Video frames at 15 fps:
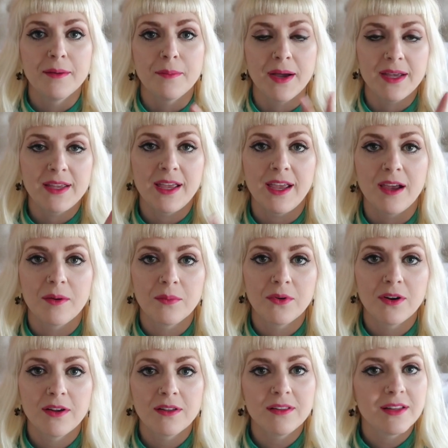my
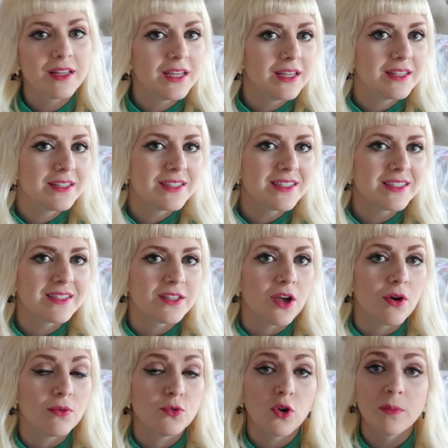camera lens,
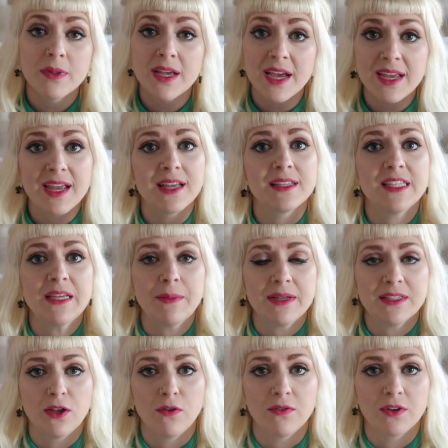so normally I can't see
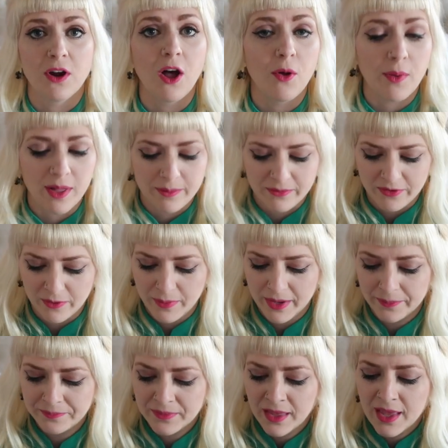myself at all while I'm
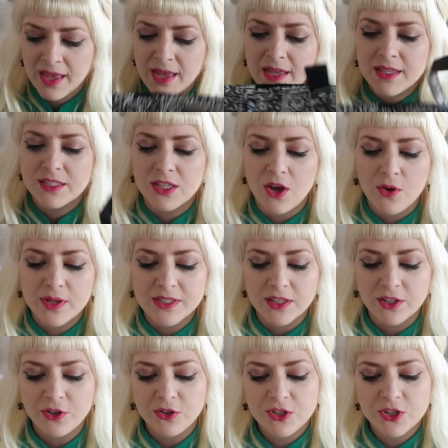filming, so it's a
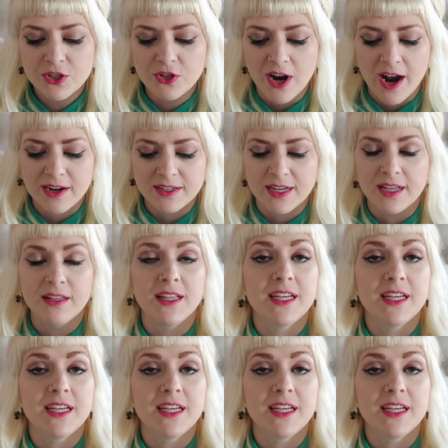little distracting.